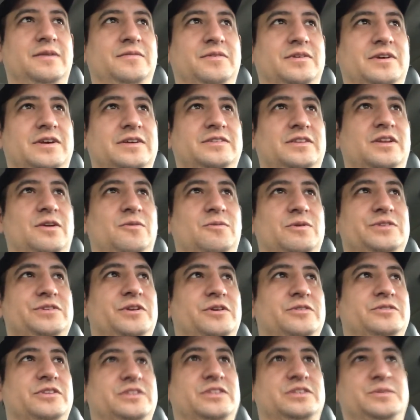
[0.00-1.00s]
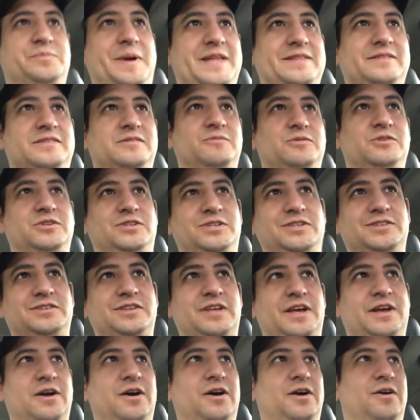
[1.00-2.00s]
because there was no suspense. It was just
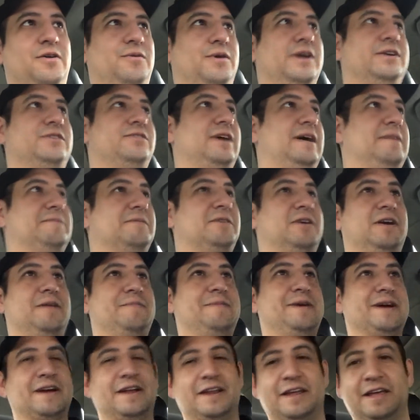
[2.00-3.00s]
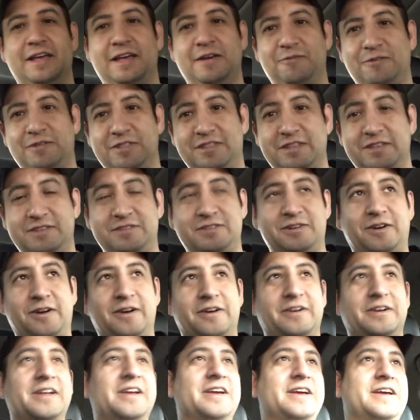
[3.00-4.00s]
like, oh, what trap card am I going to hit with this
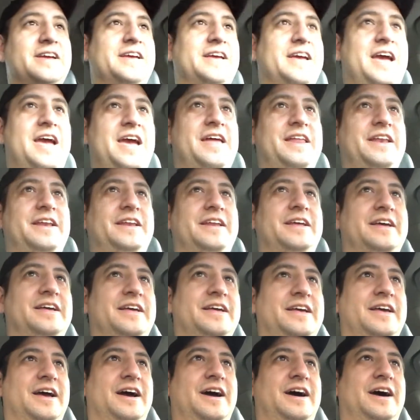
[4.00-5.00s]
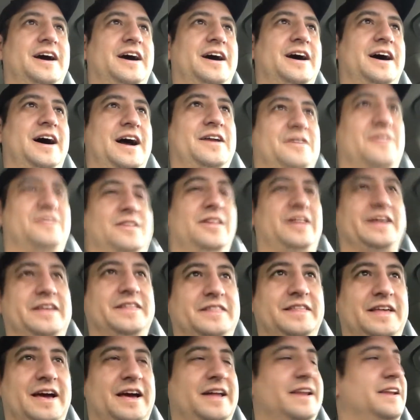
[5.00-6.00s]
turn? And I don't like
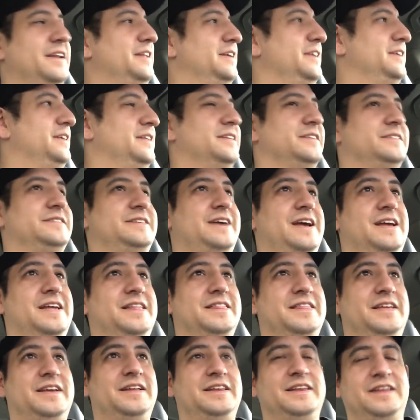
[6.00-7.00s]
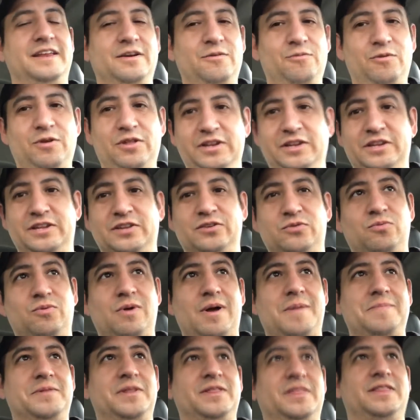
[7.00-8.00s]
that. Second thing it did, it really
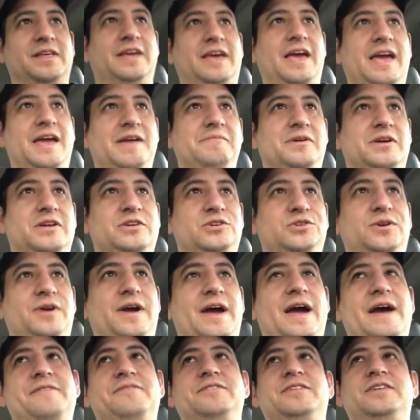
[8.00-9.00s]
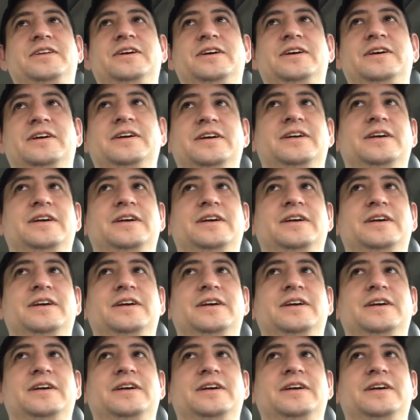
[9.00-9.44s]
disrupted the game, because you have to